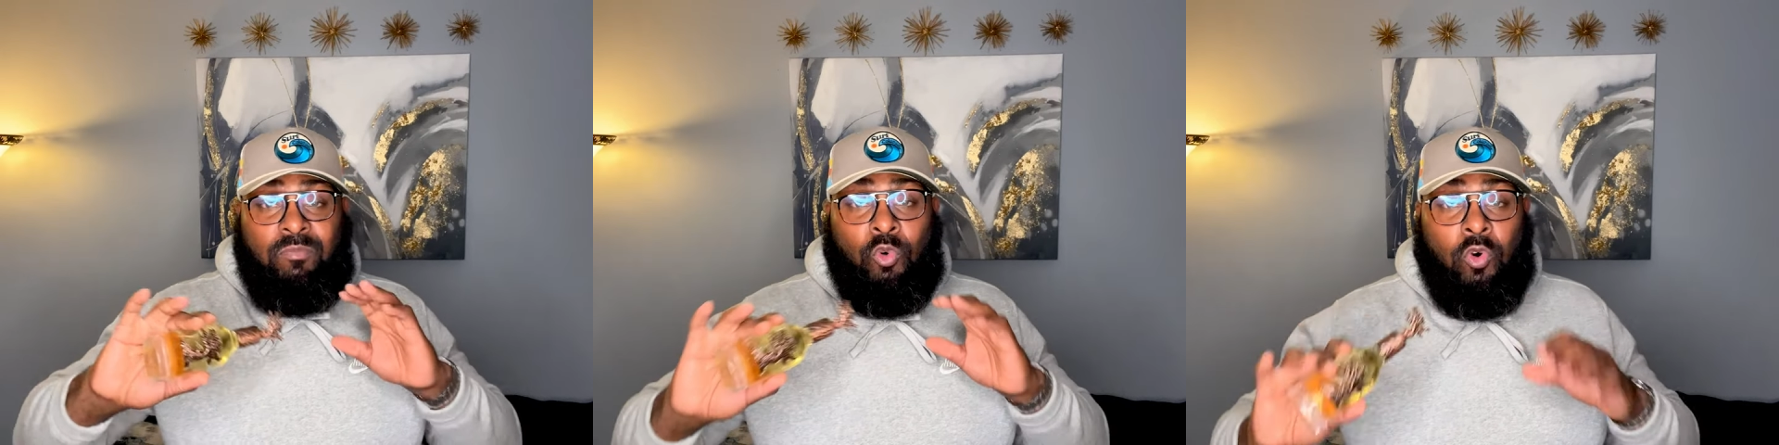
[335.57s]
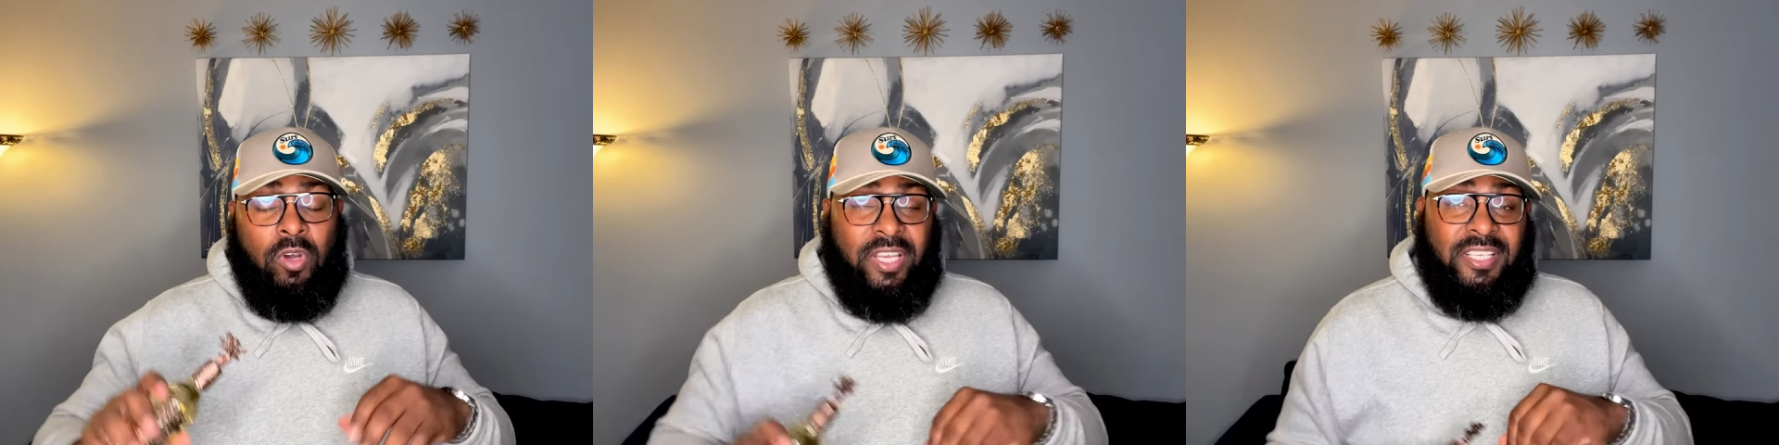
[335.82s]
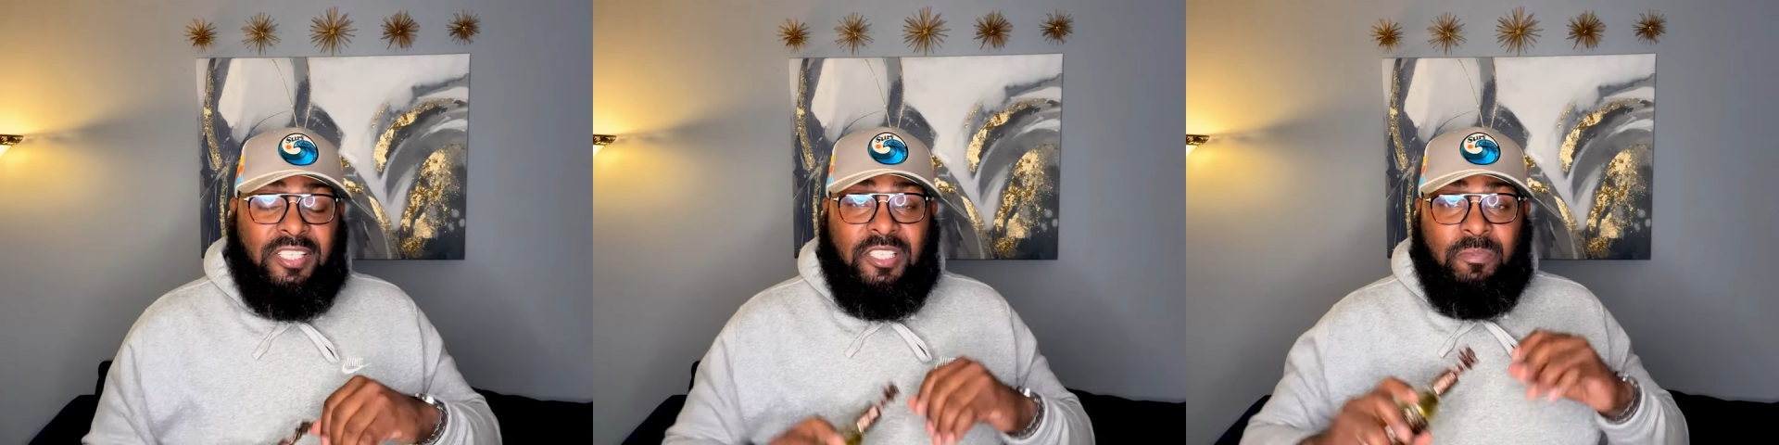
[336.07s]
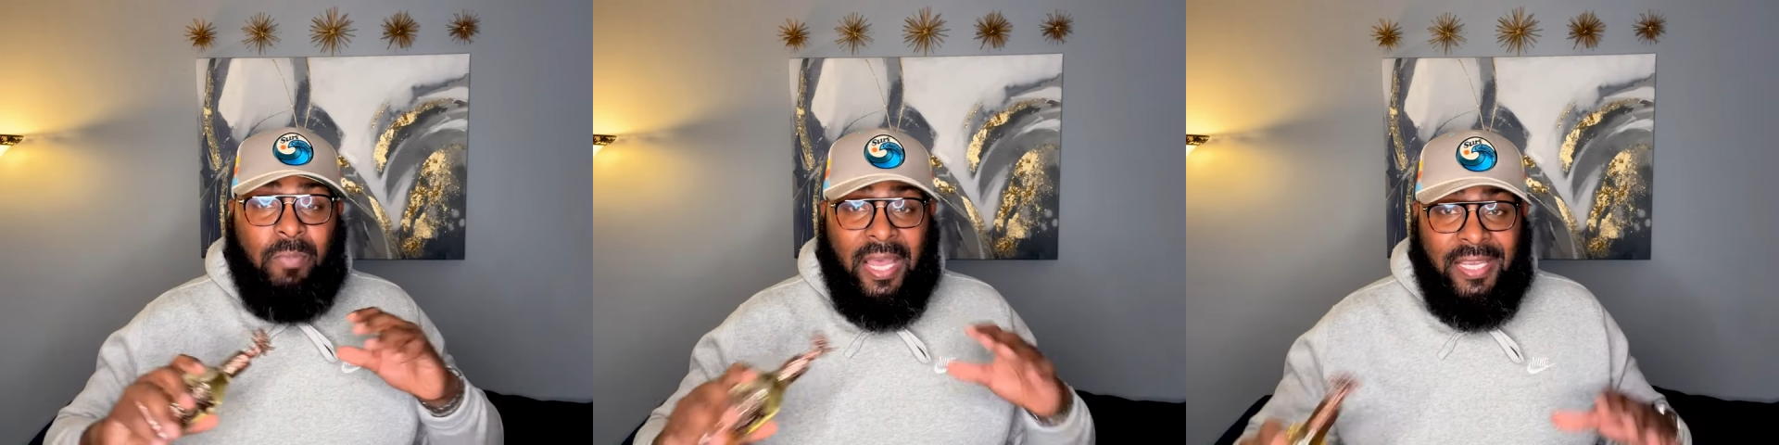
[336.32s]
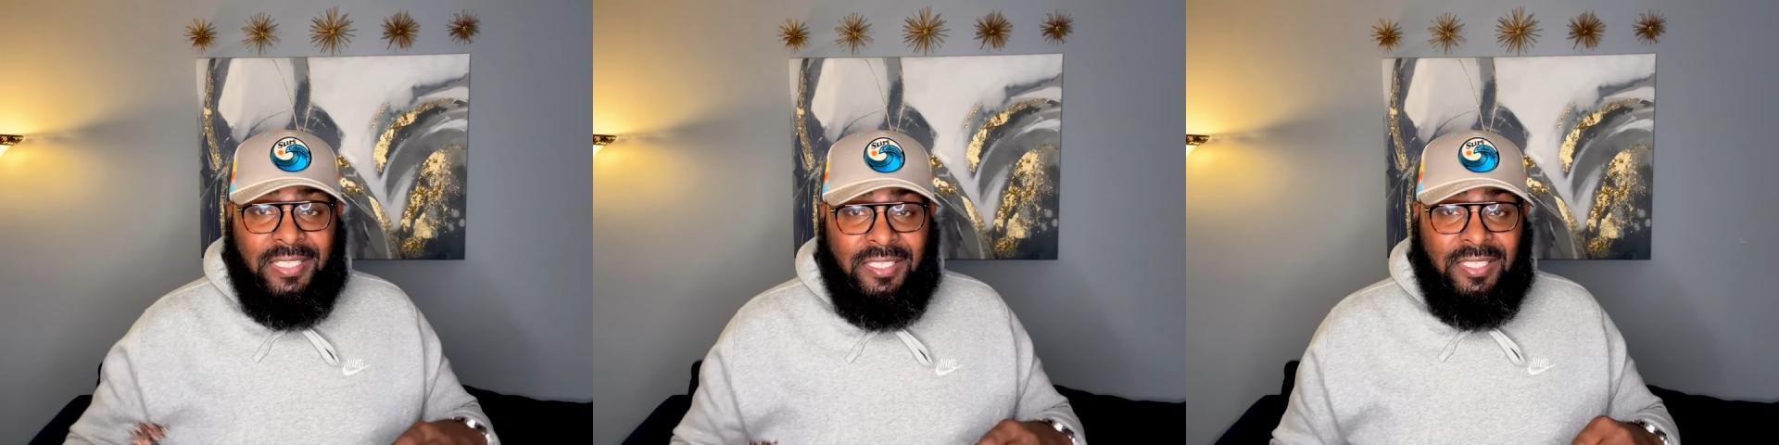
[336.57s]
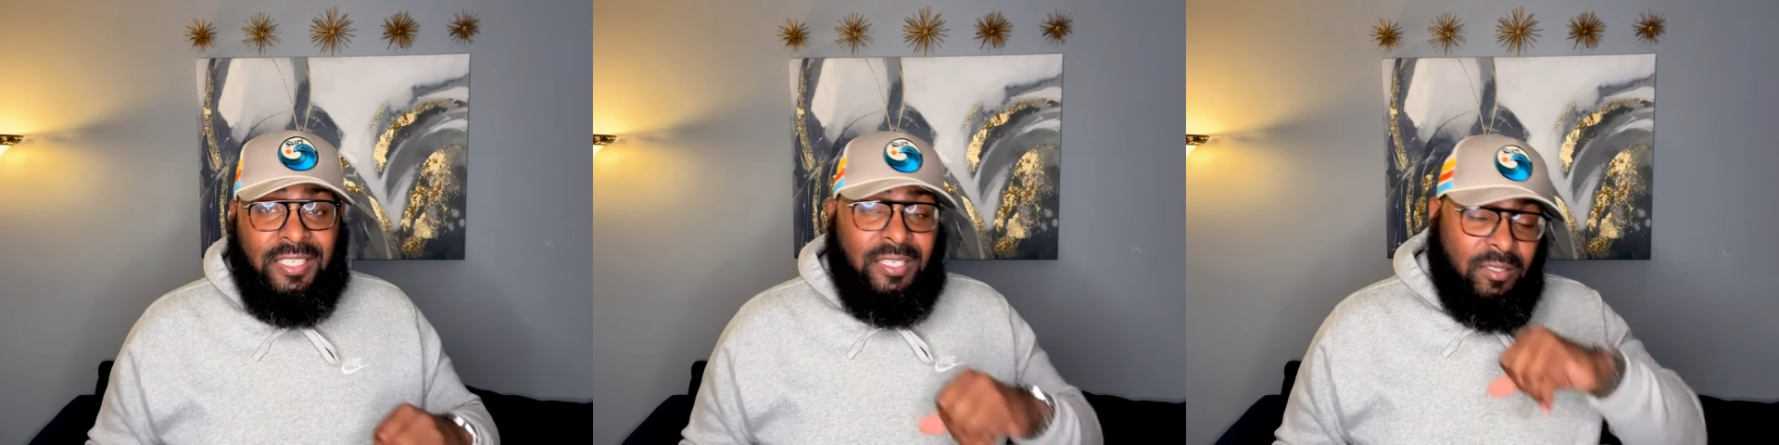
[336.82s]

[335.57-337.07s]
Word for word: more it's spicy.